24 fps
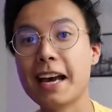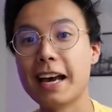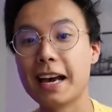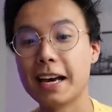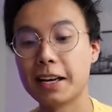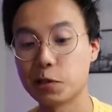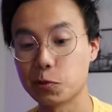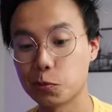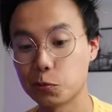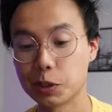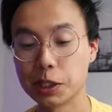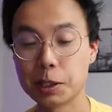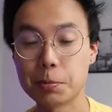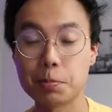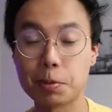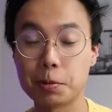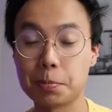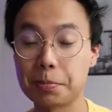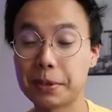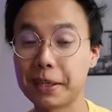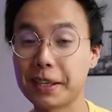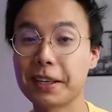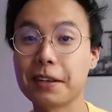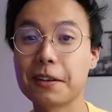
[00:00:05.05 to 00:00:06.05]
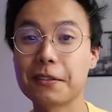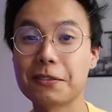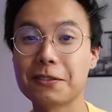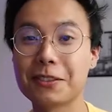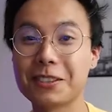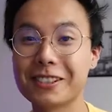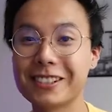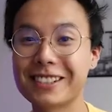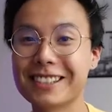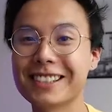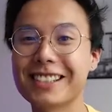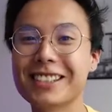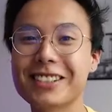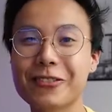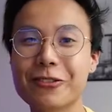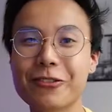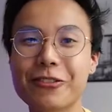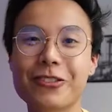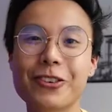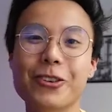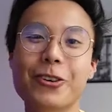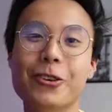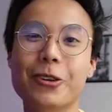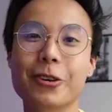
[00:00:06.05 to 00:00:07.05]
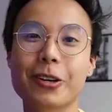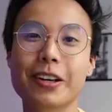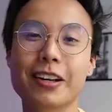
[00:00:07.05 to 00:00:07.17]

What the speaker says: as we prepare for Season 4.